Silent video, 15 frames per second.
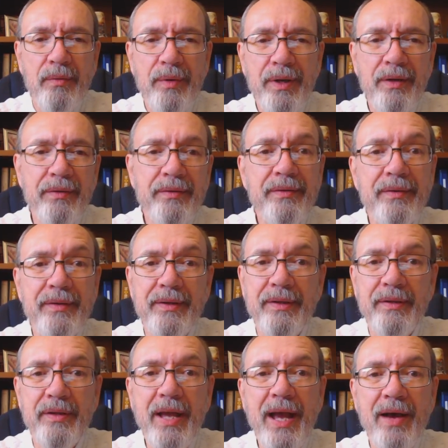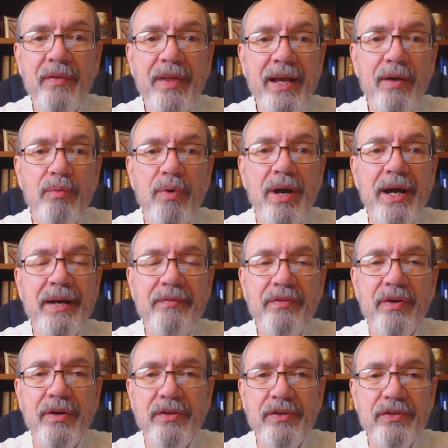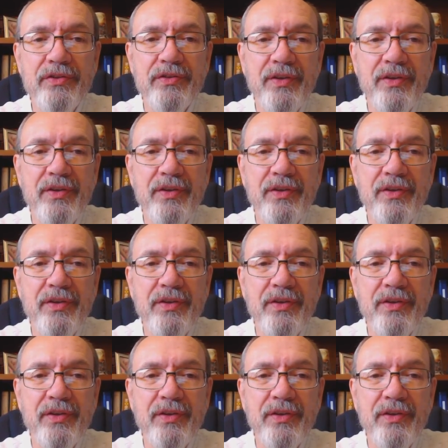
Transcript: Well, how they arrived on your